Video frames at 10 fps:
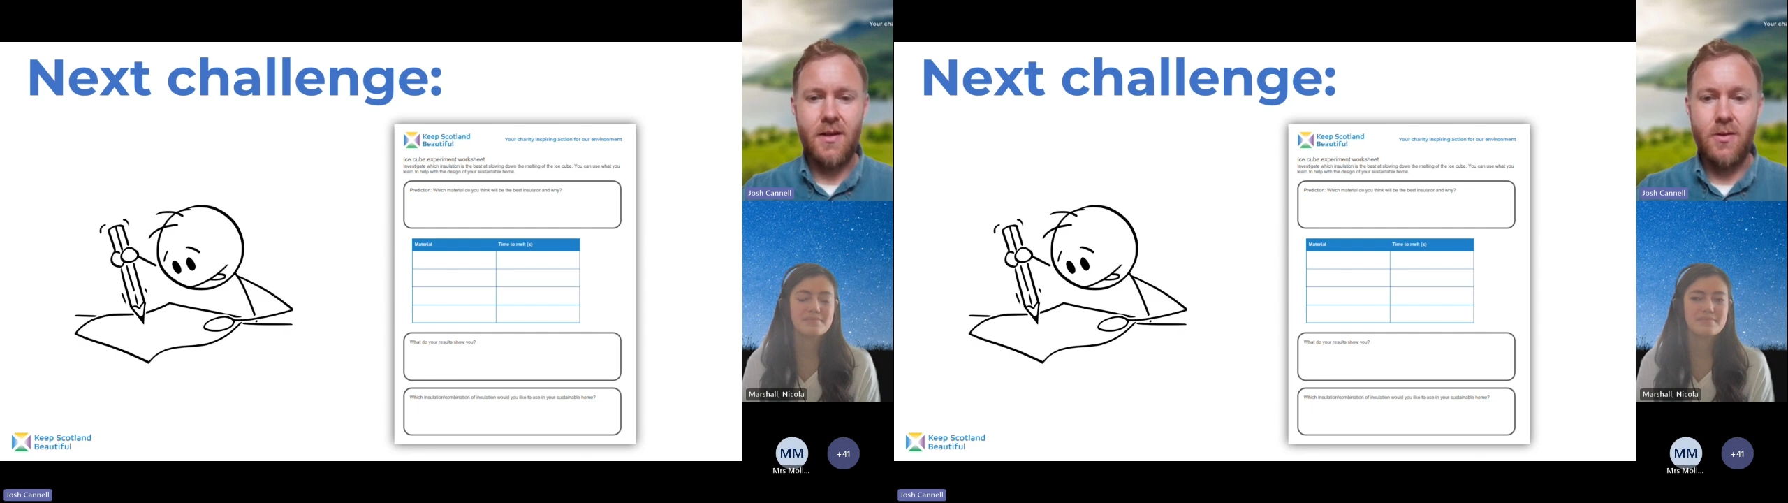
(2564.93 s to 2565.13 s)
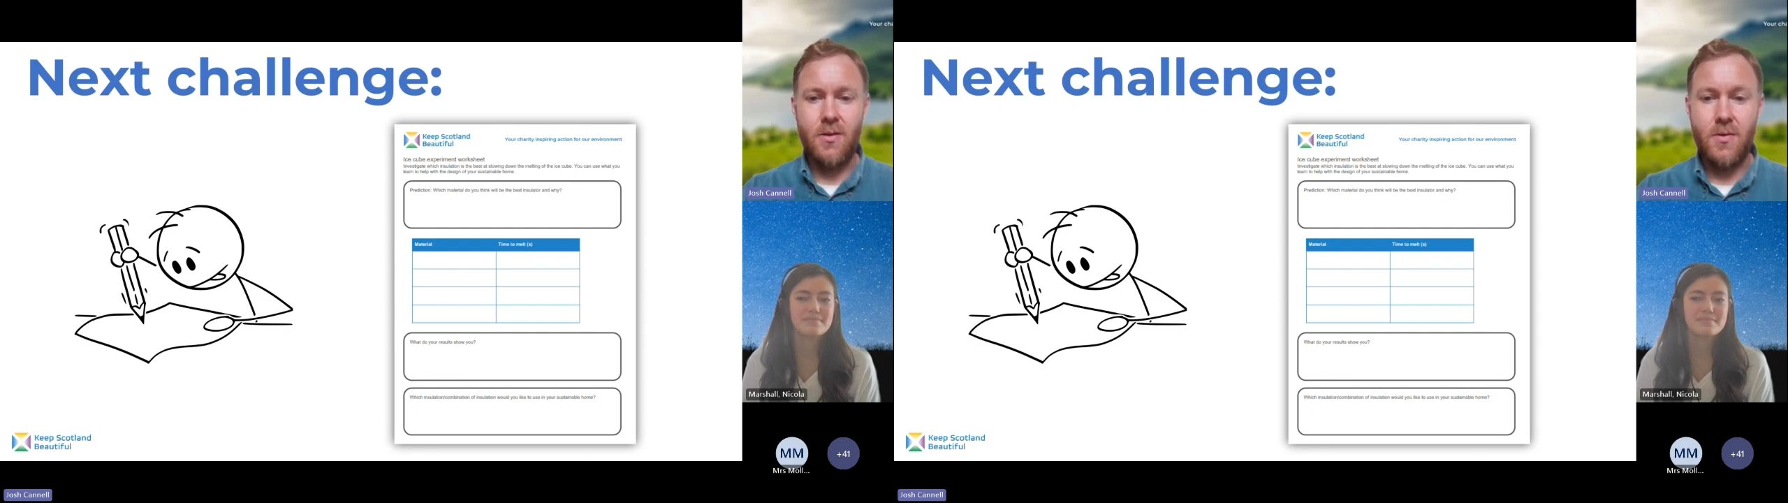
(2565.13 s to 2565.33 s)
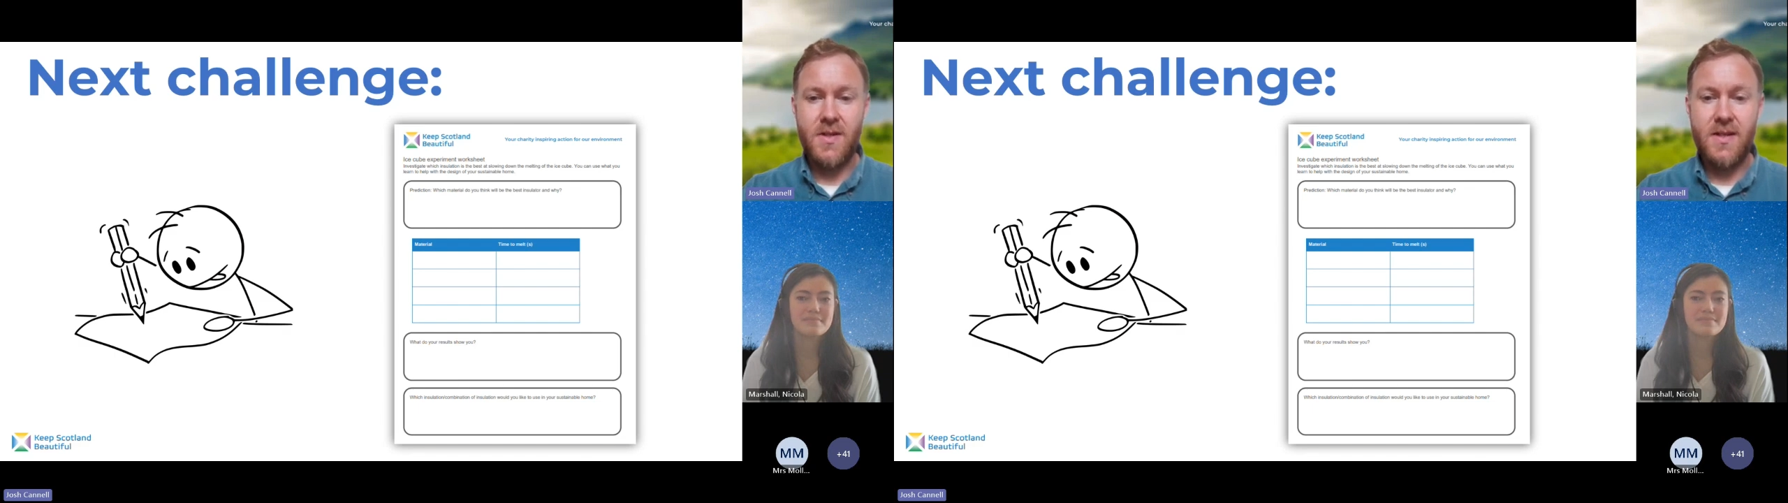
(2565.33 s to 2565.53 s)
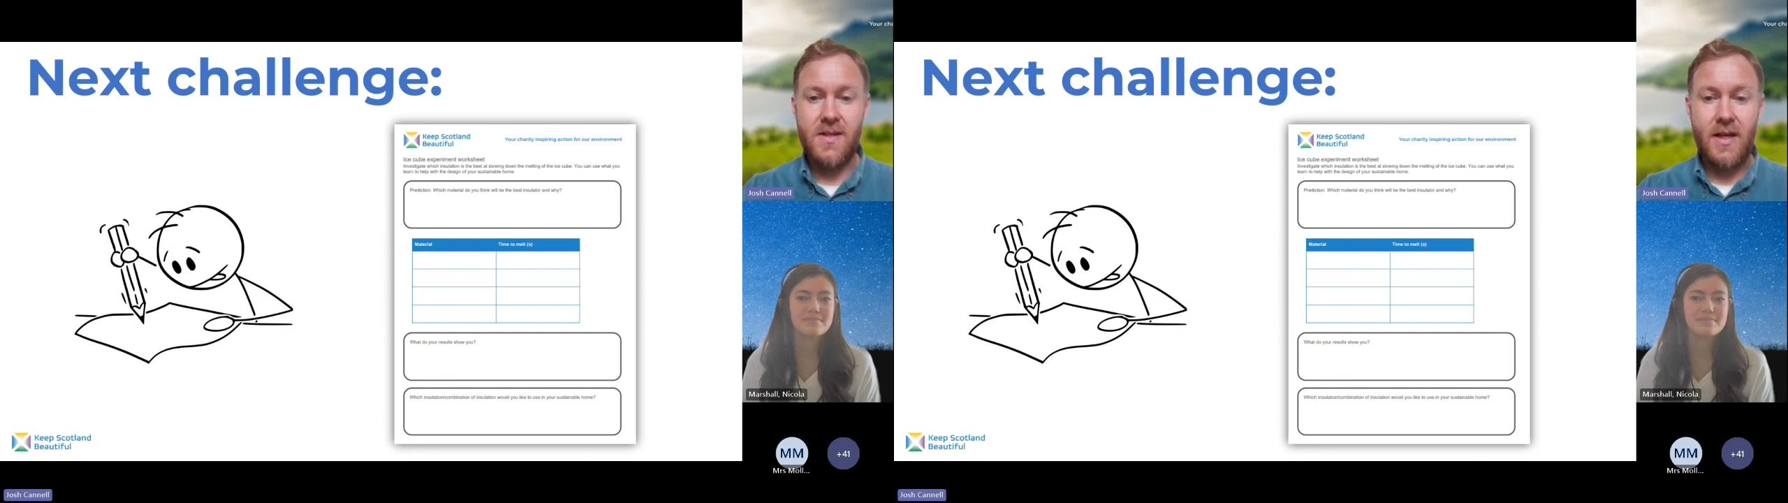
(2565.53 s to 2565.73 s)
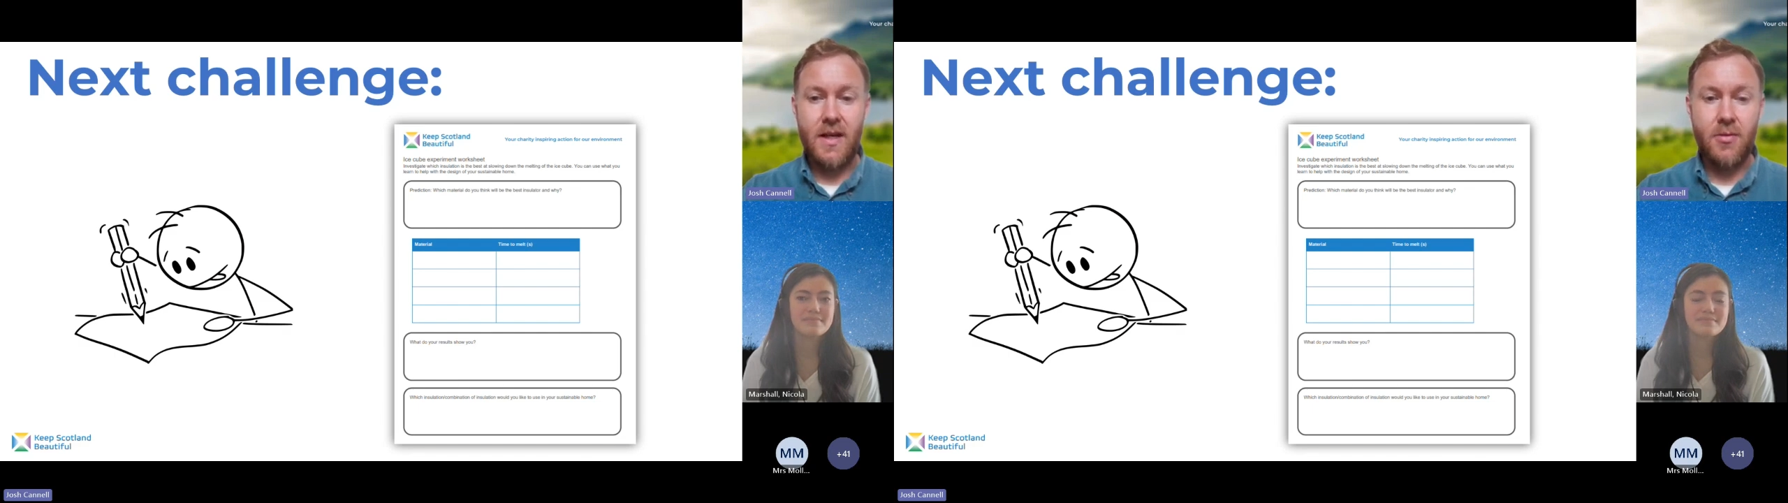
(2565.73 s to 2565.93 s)
your
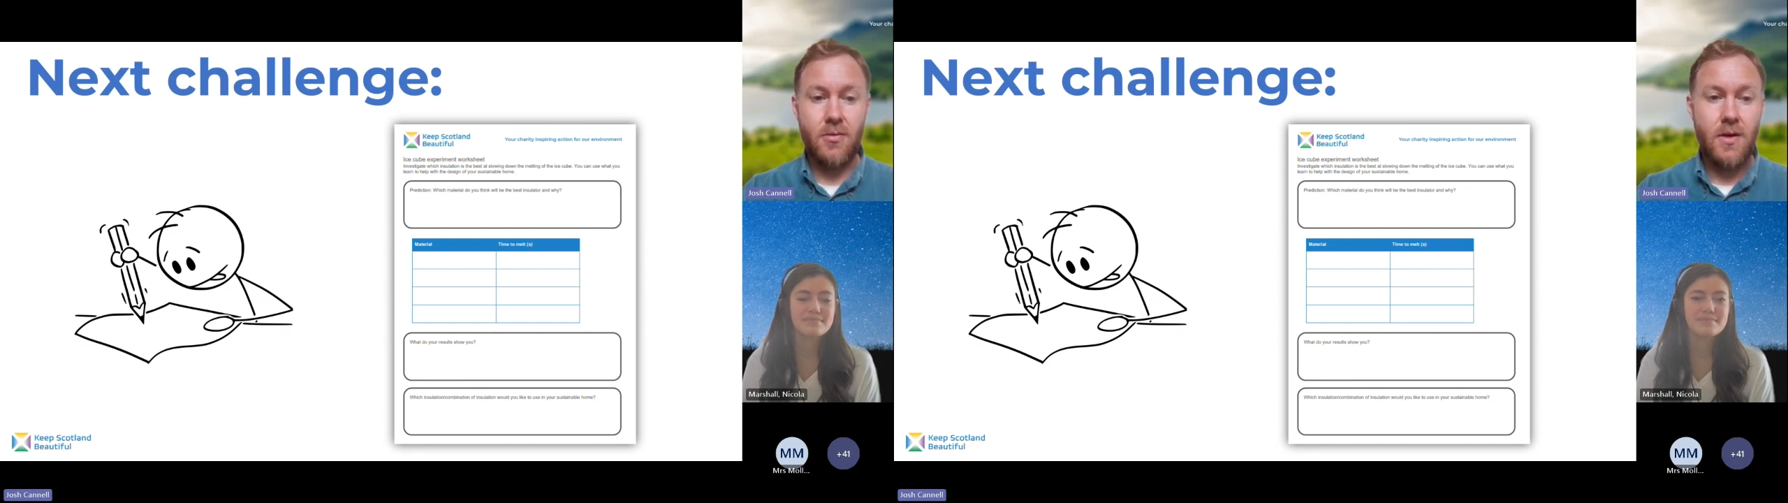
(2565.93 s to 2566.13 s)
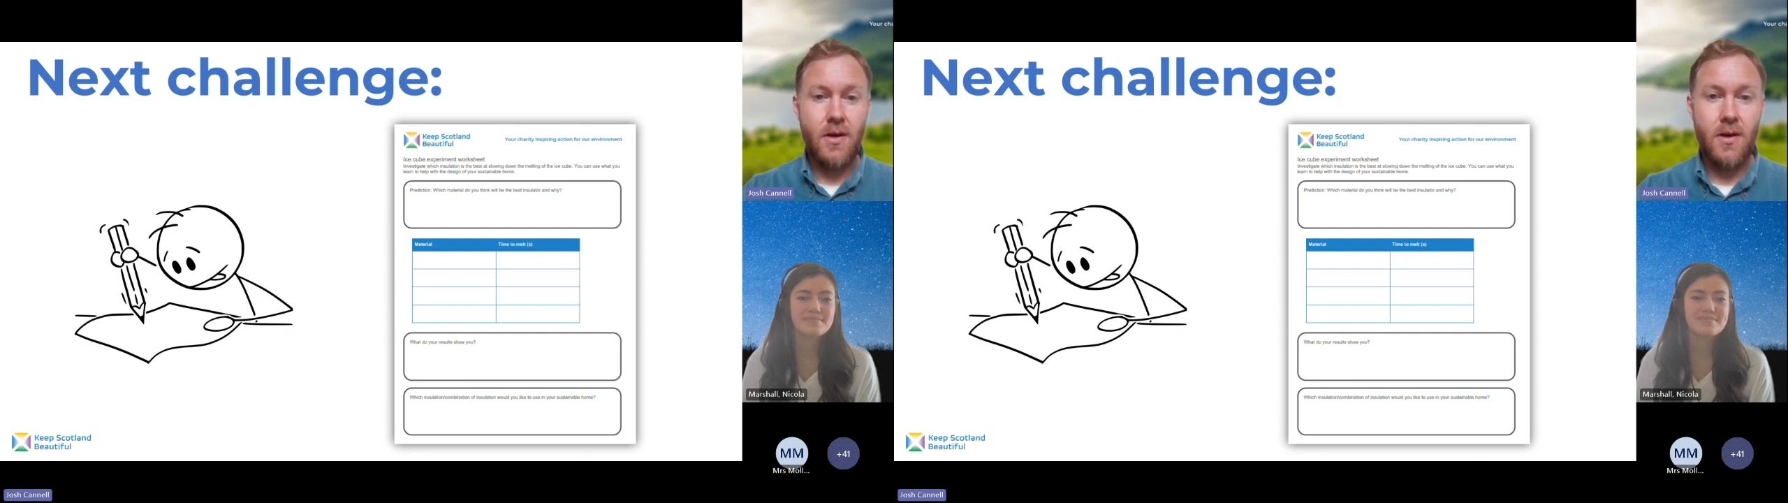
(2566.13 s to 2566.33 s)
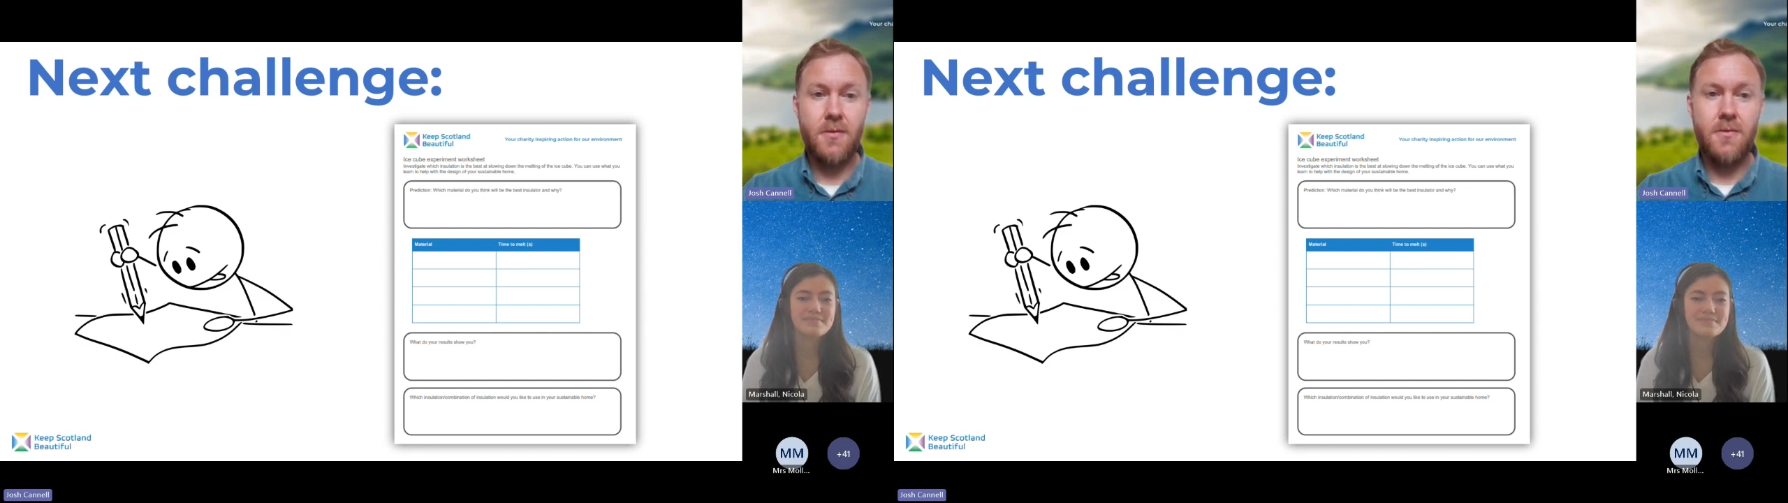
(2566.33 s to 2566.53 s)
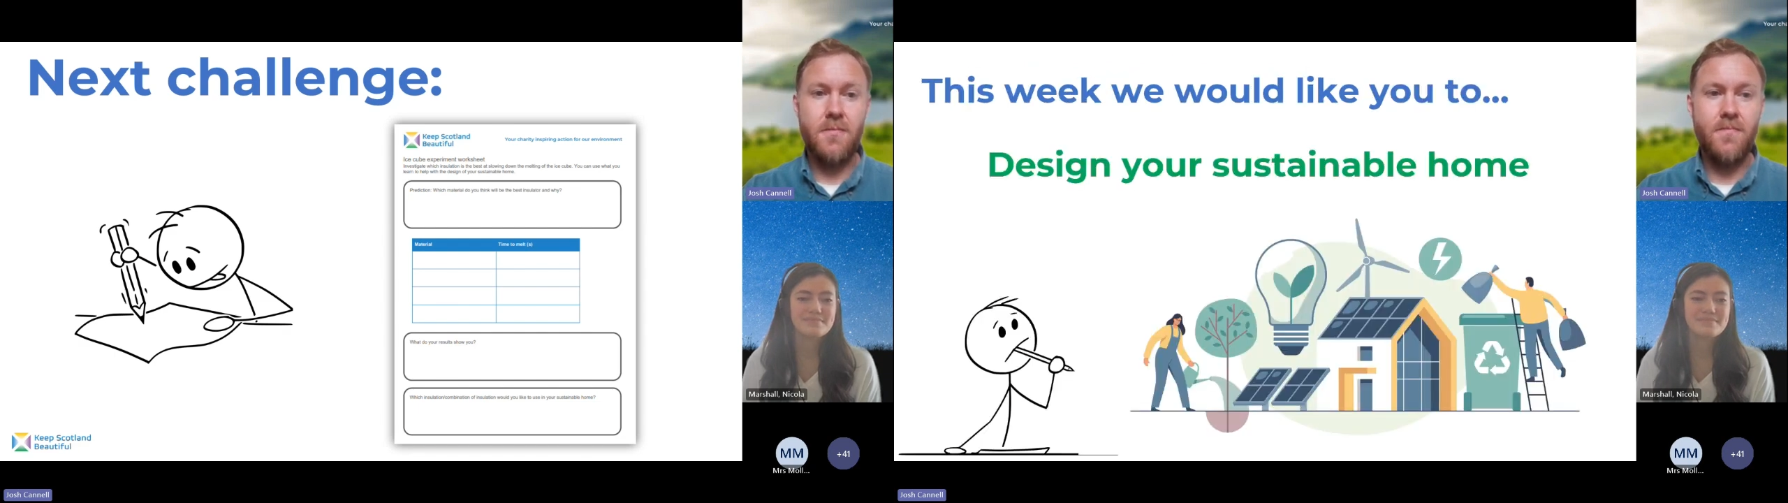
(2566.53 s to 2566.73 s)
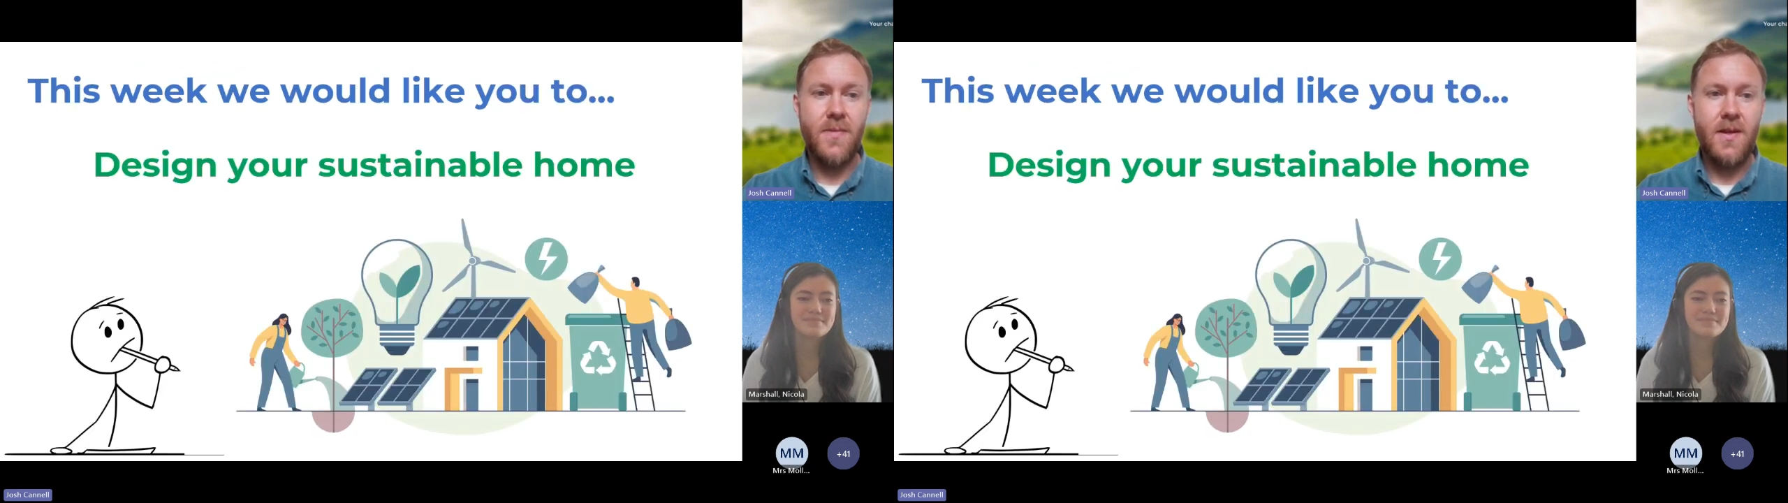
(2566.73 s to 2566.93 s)
sustainable
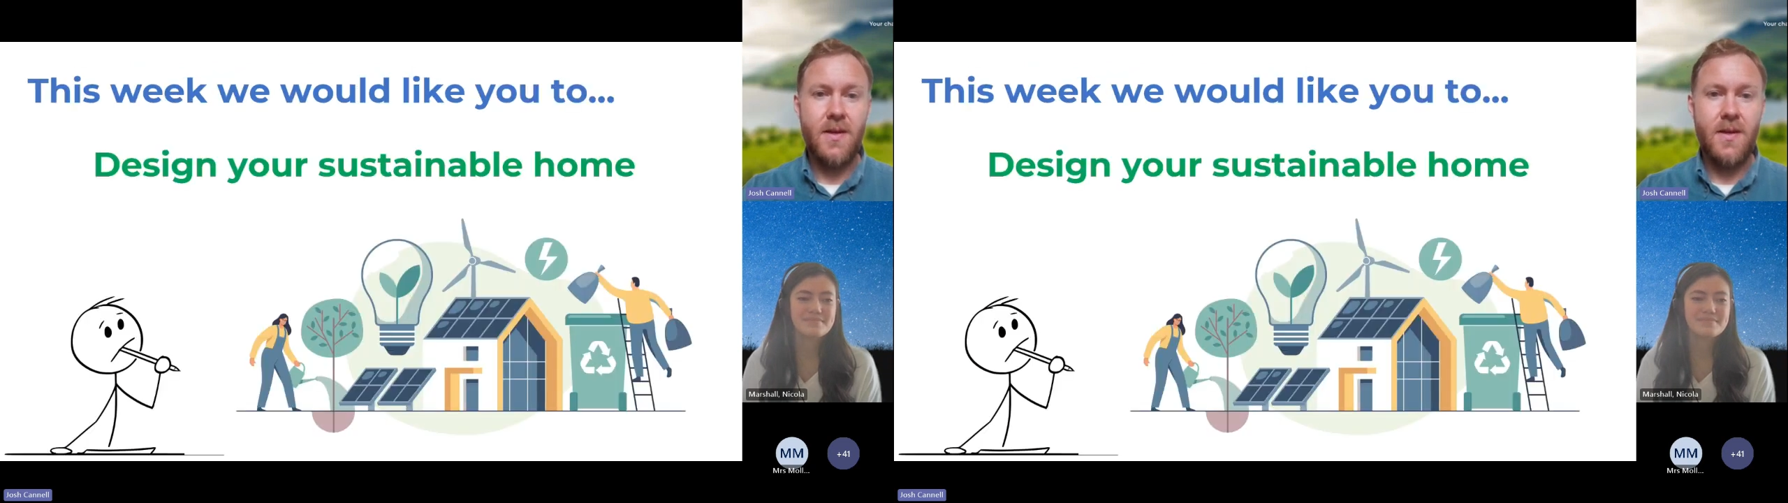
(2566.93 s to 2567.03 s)
home.